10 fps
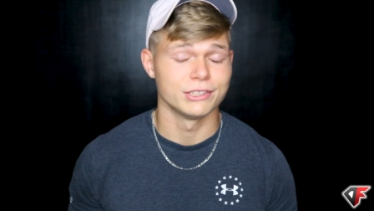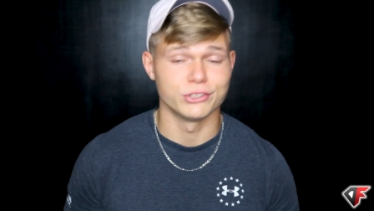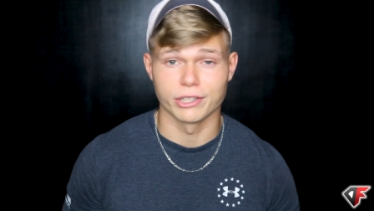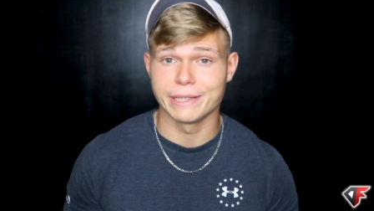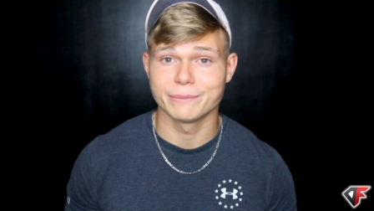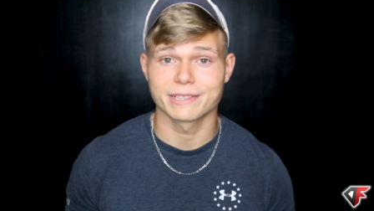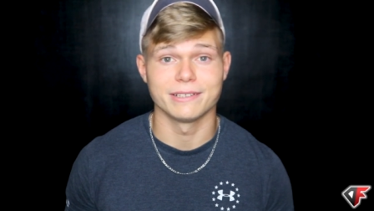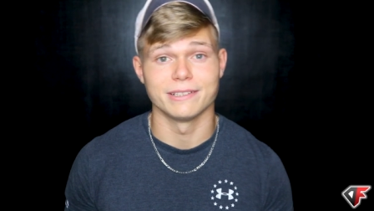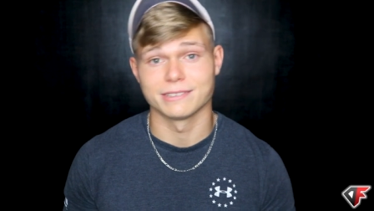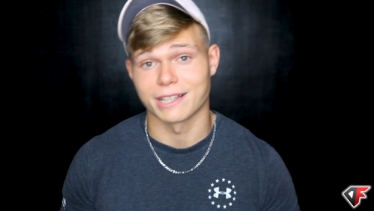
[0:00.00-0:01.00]
dreams
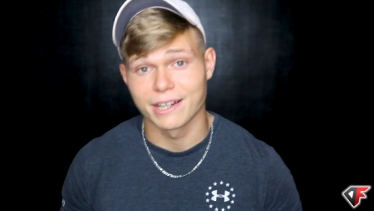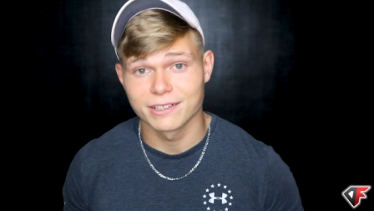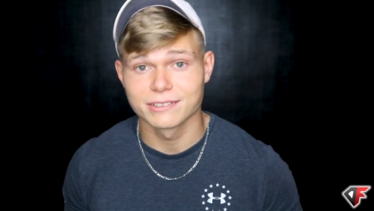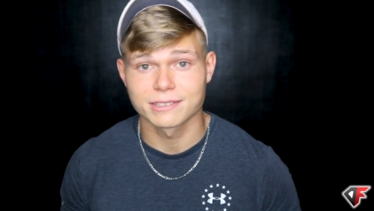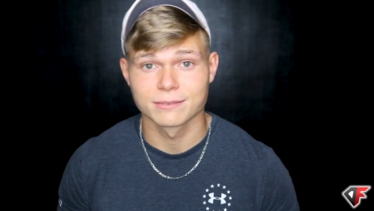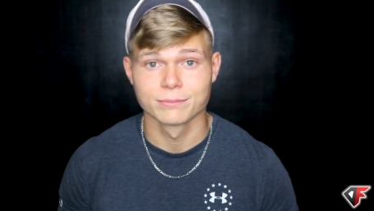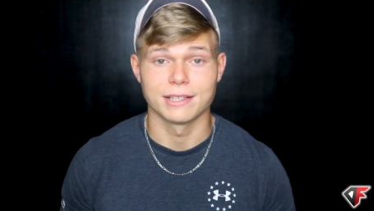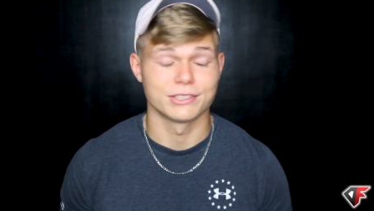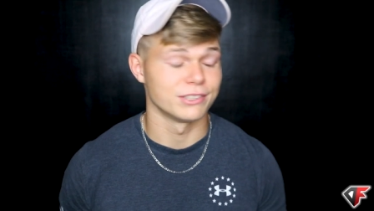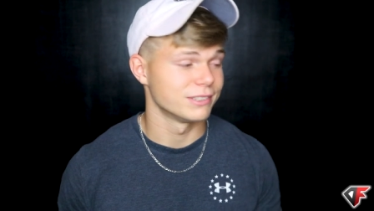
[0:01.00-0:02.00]
and desires
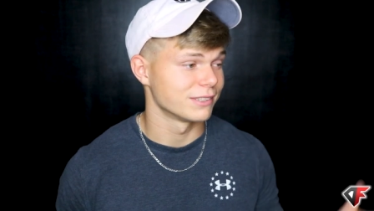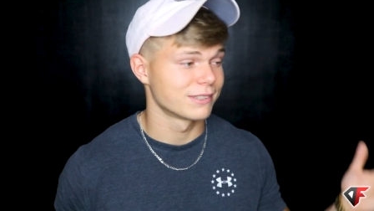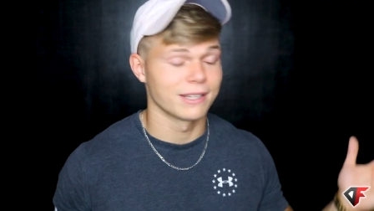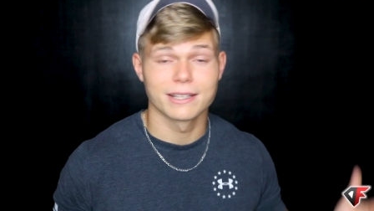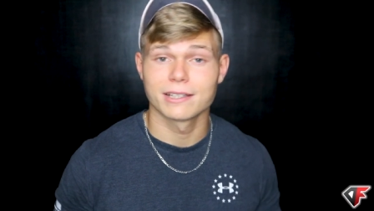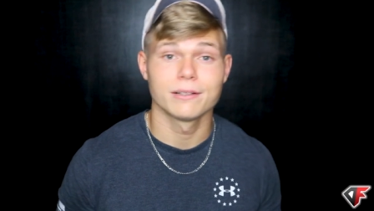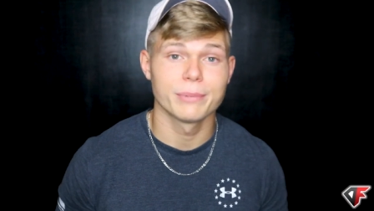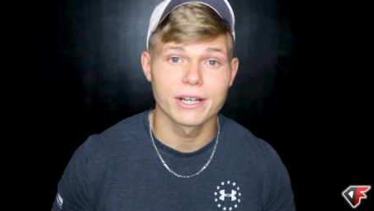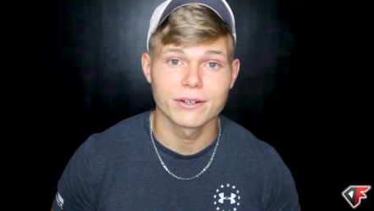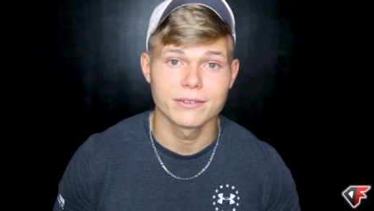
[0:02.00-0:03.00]
that you're just thinking
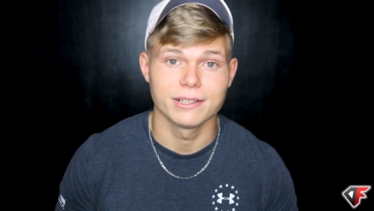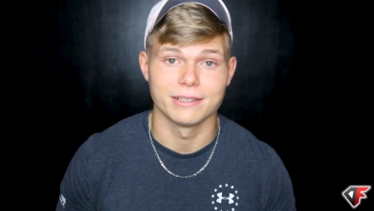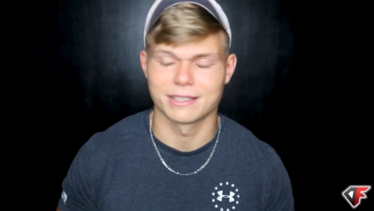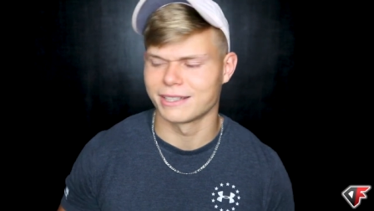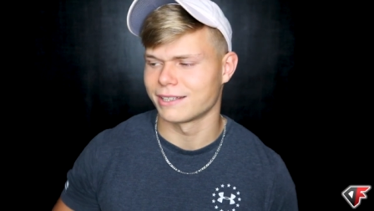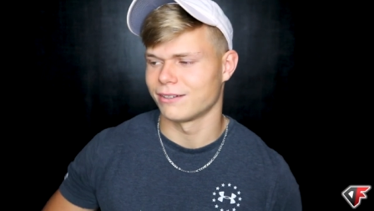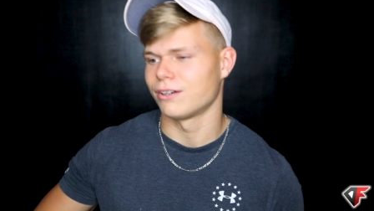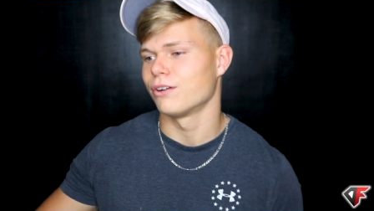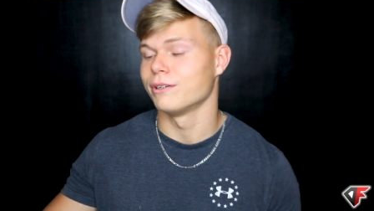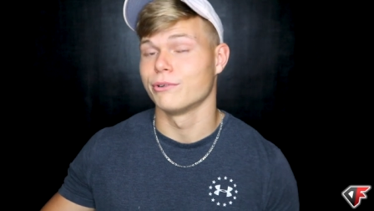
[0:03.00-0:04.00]
about and thinking,
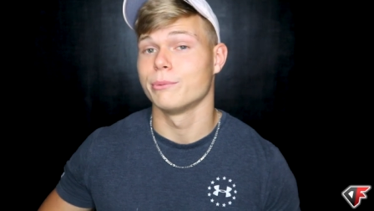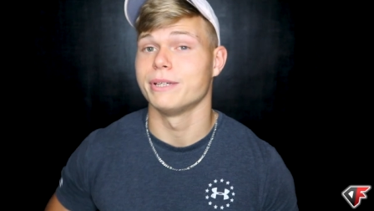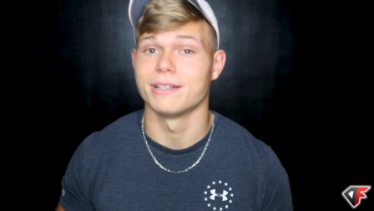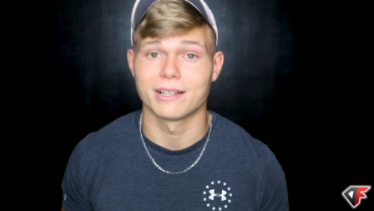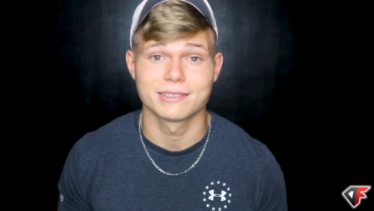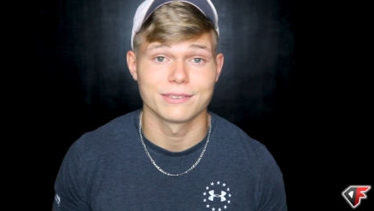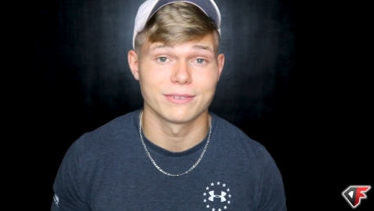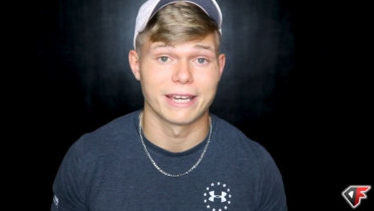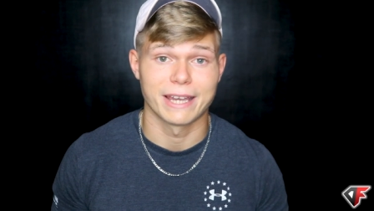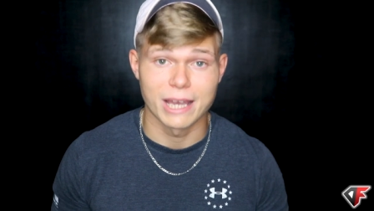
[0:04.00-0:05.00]
oh, it would be nice if
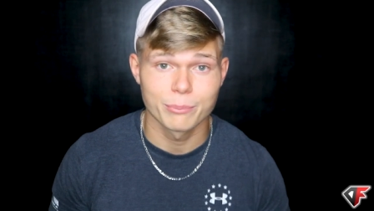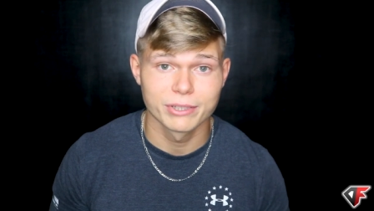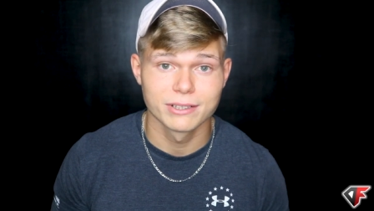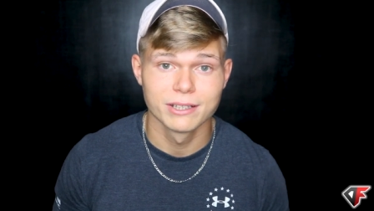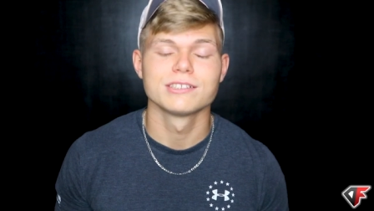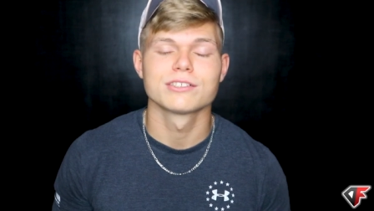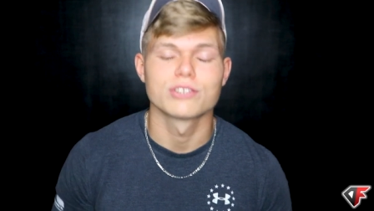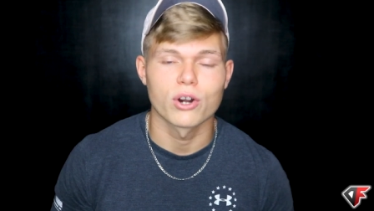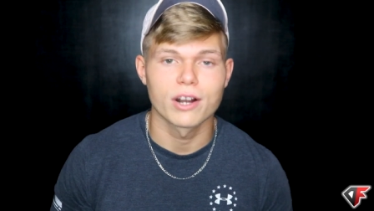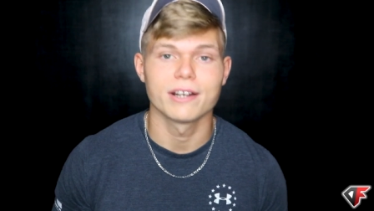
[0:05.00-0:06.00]
that happened,
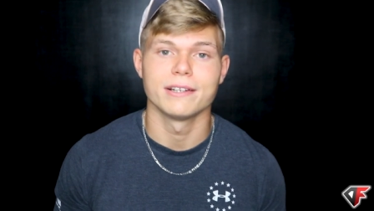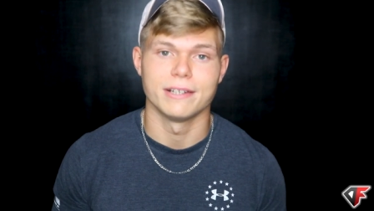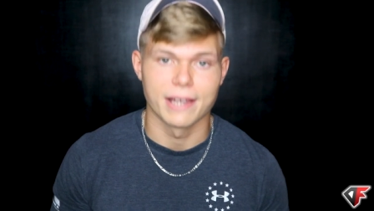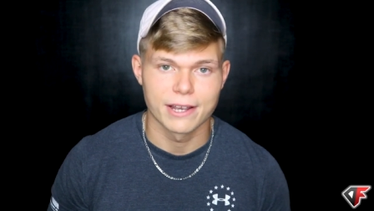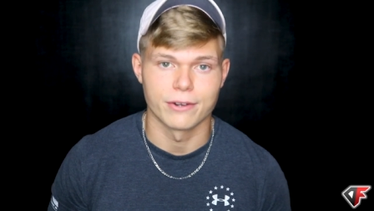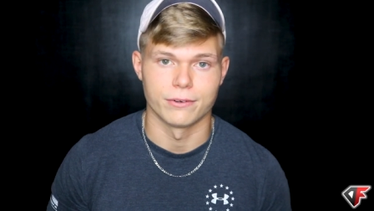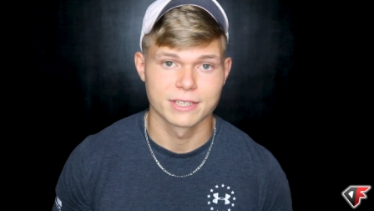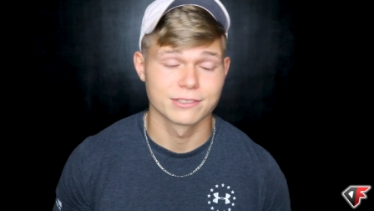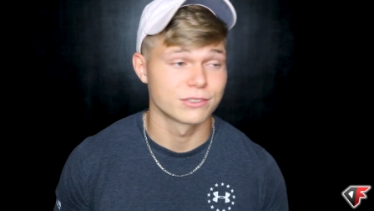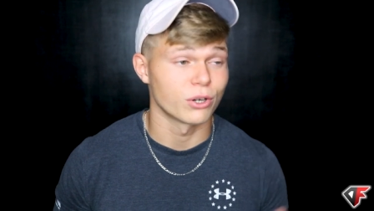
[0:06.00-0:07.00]
start now.
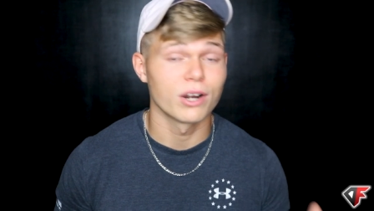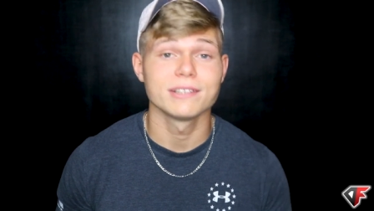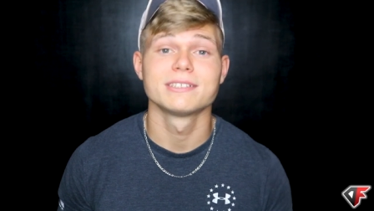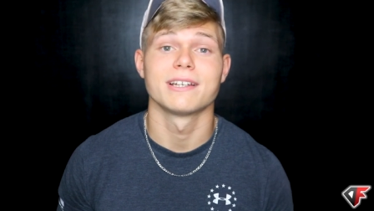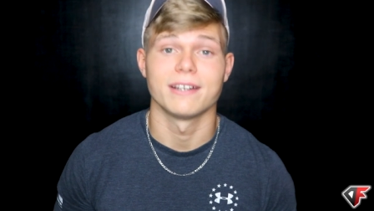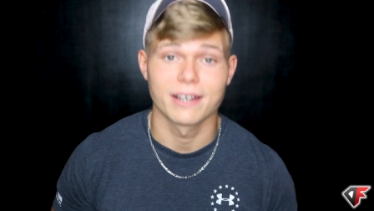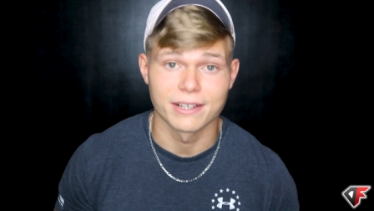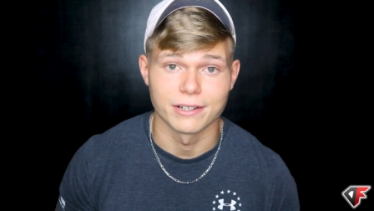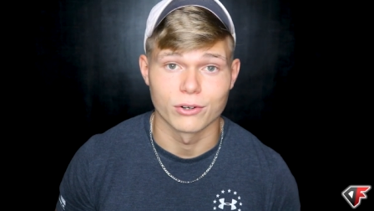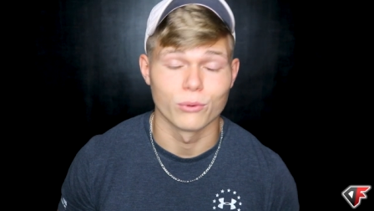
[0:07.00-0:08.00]
Start
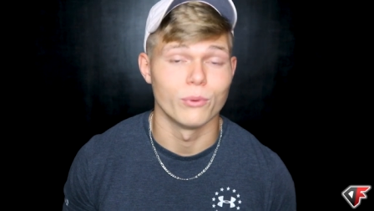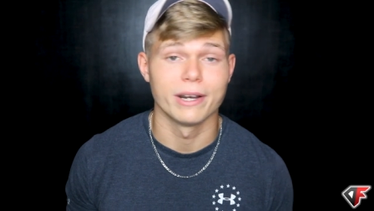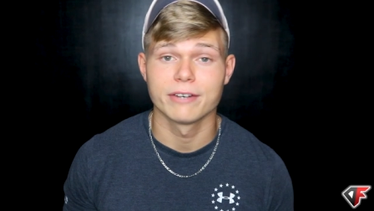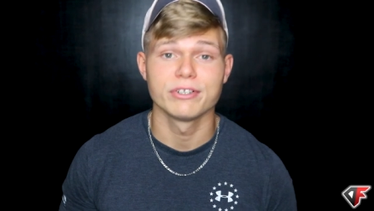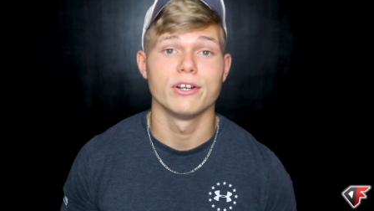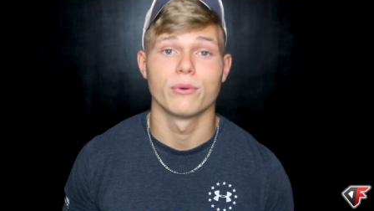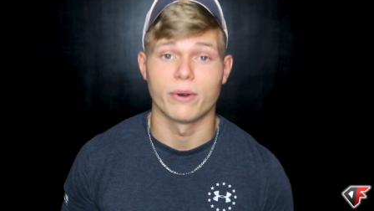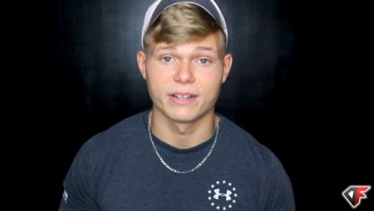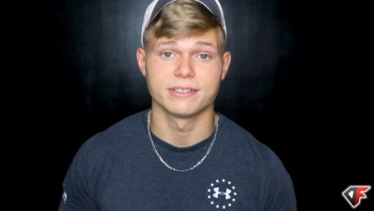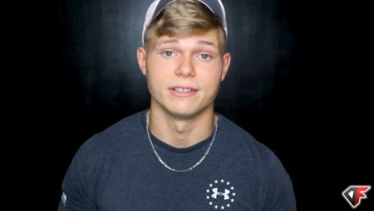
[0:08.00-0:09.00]
tonight or whenever you're
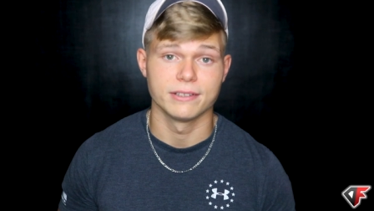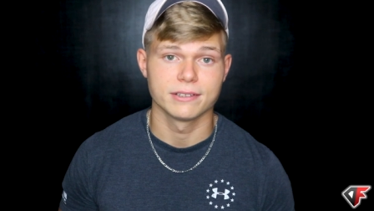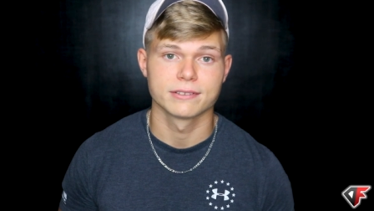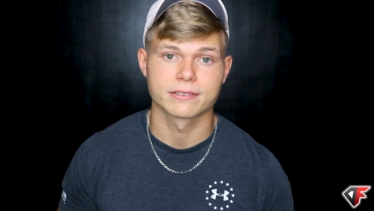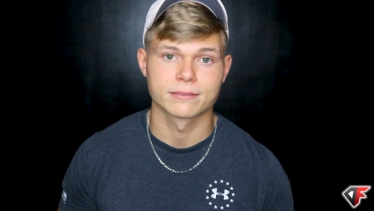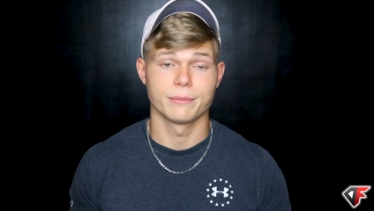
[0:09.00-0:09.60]
watching this.